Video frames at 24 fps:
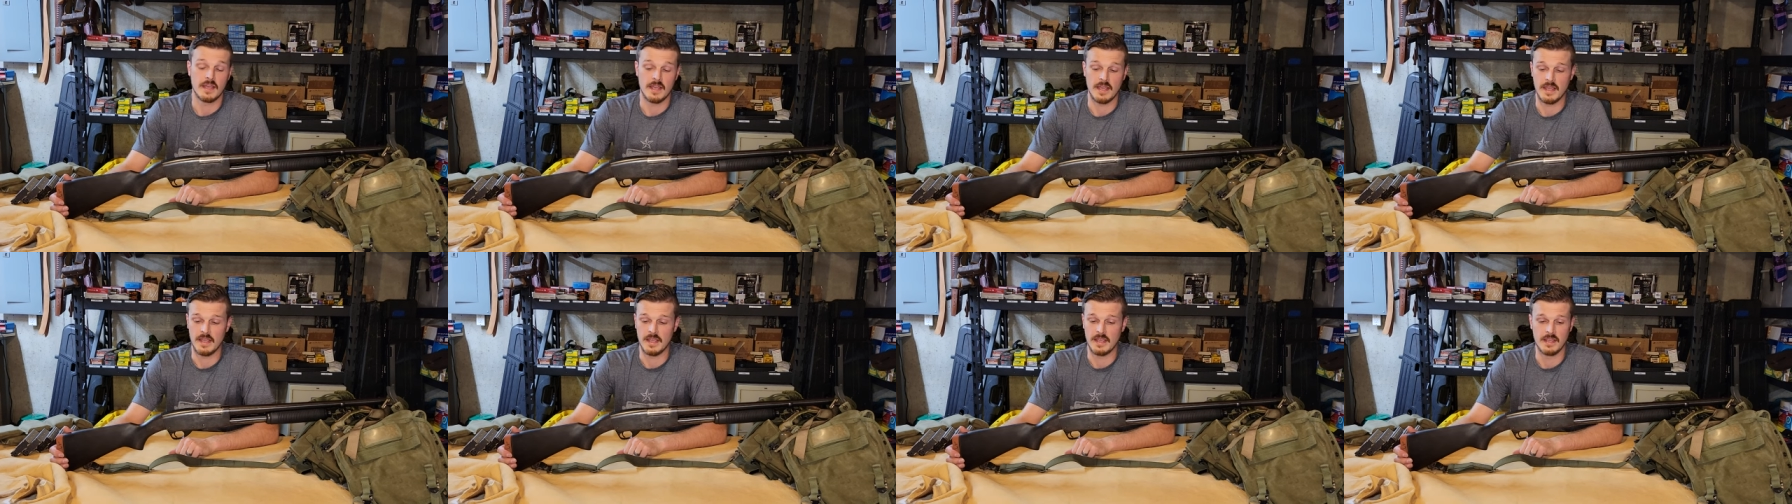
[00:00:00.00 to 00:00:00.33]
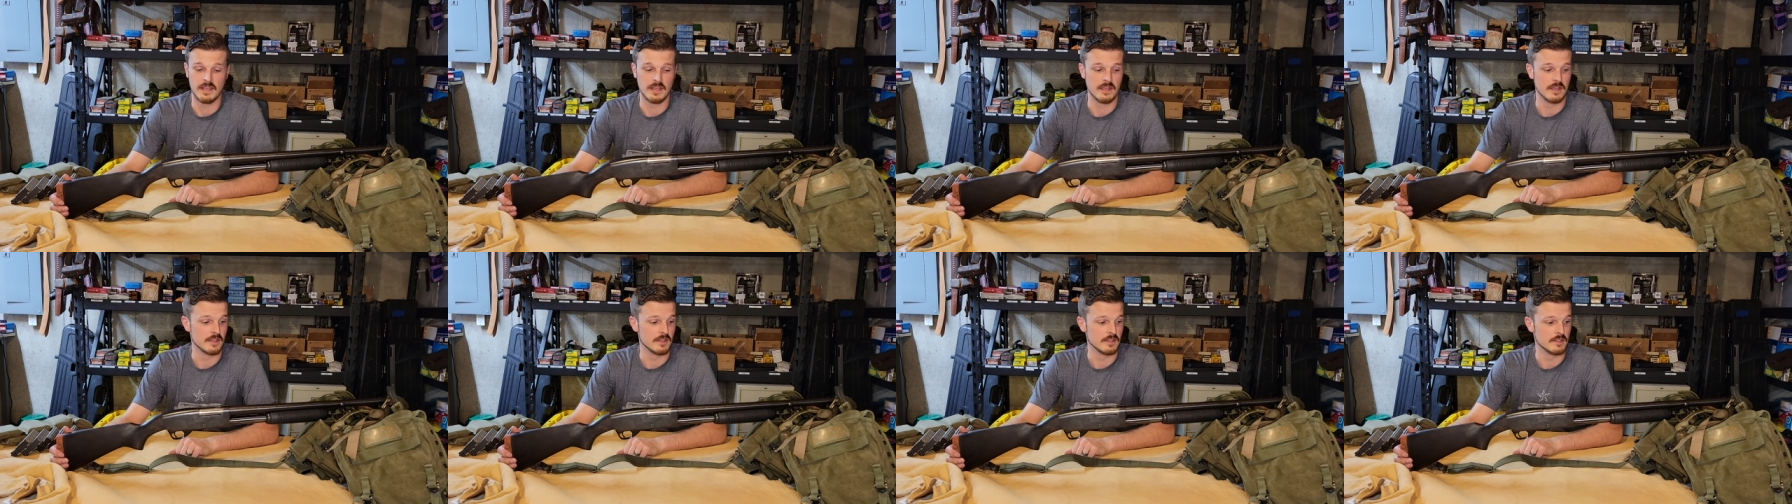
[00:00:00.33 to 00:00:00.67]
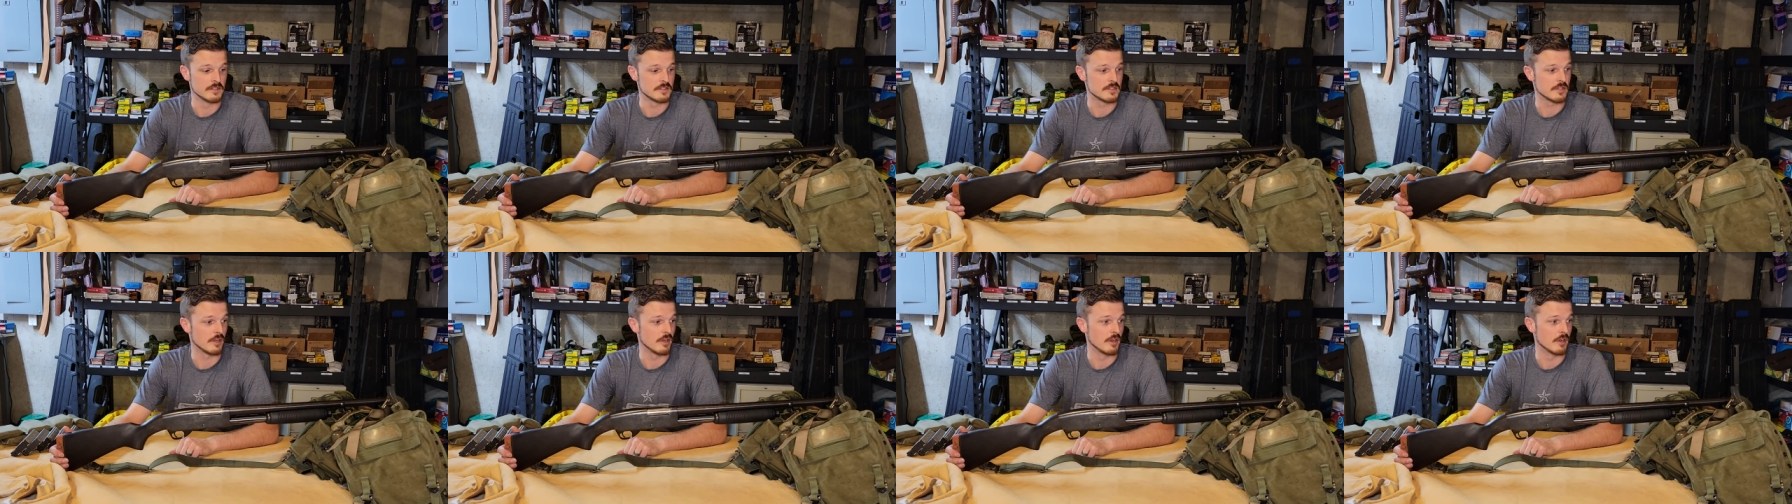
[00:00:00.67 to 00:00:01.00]

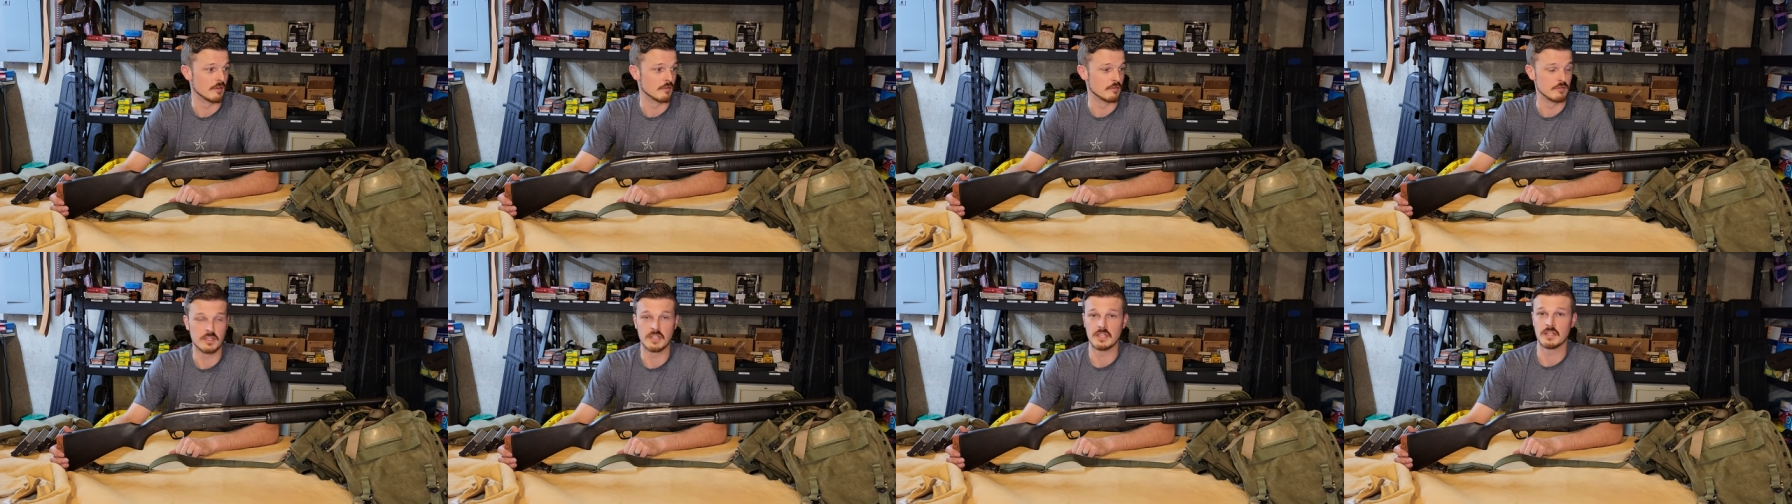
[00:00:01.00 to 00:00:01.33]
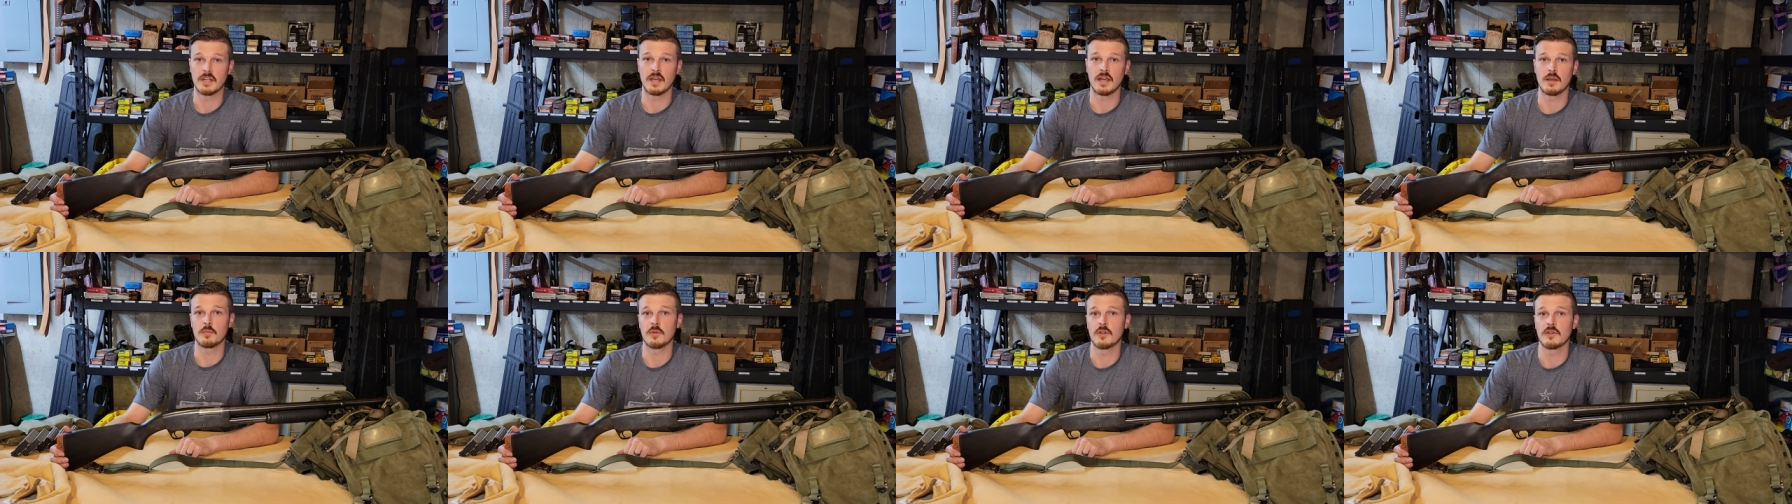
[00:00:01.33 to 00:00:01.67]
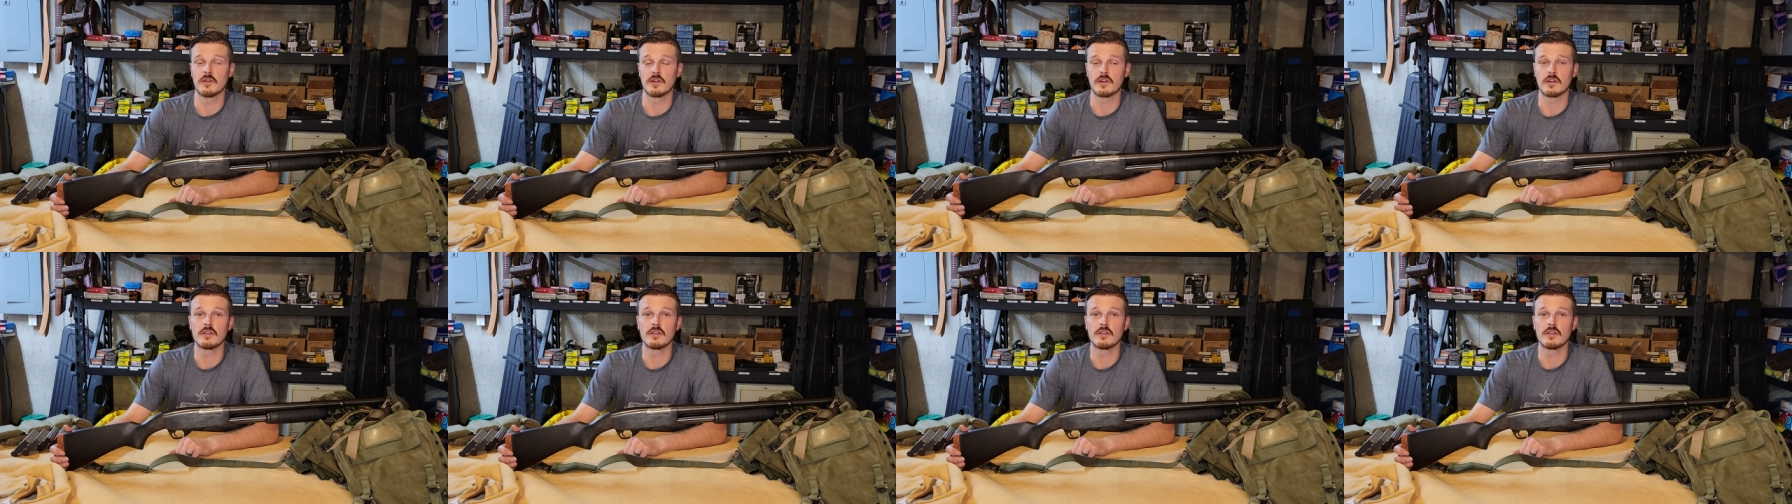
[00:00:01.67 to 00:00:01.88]
and saw a Vietnam era